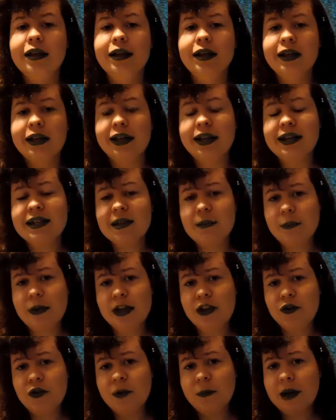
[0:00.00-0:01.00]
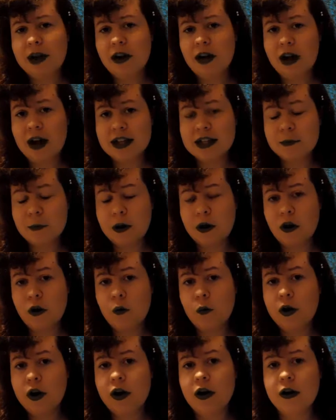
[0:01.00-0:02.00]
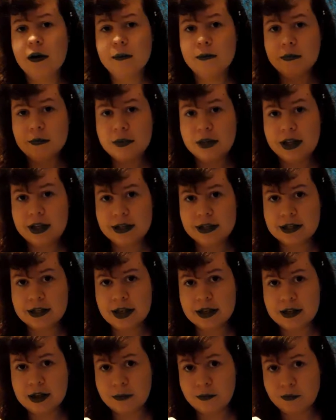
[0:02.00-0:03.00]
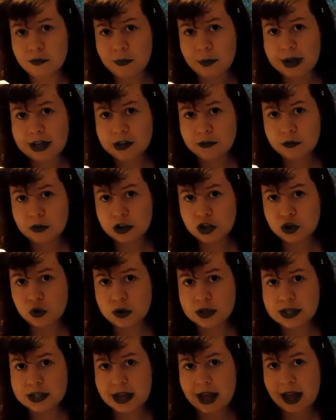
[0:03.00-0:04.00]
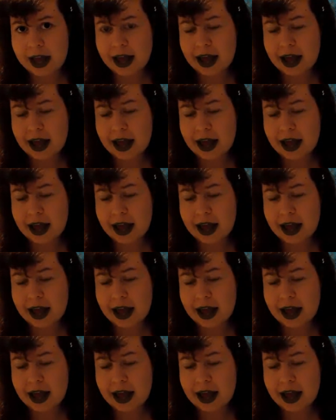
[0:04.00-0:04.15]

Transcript: He is admitted to a mental hospital where he's remains for a short stay,